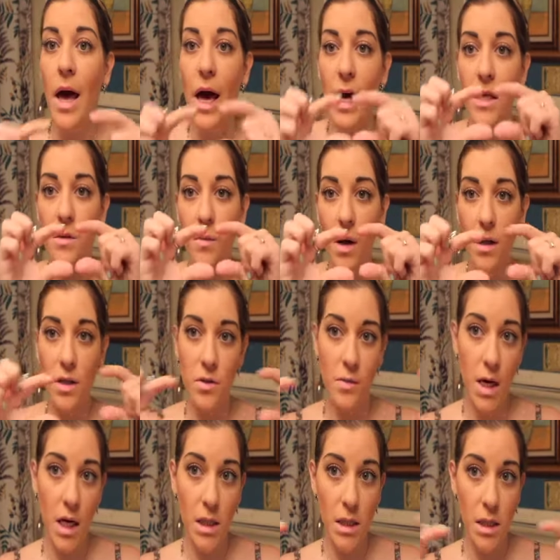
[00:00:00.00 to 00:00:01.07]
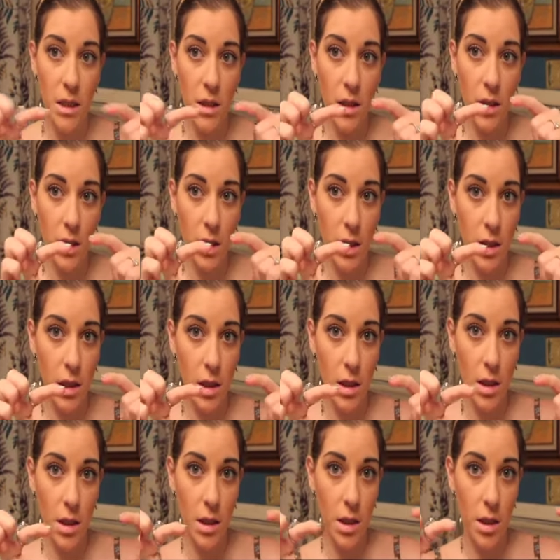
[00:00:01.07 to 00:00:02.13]
as well as right
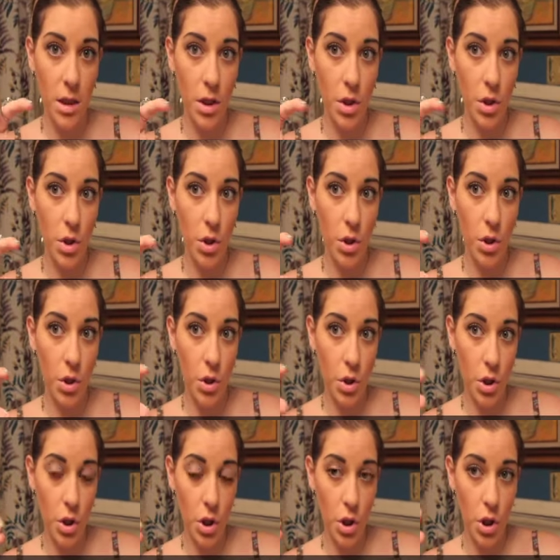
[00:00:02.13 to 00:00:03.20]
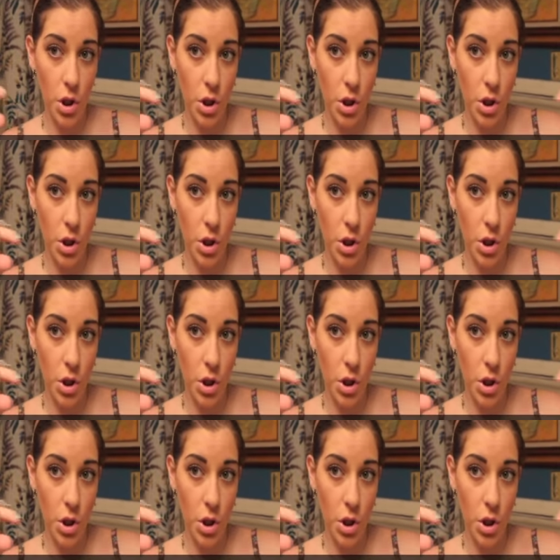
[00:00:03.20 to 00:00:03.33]
here.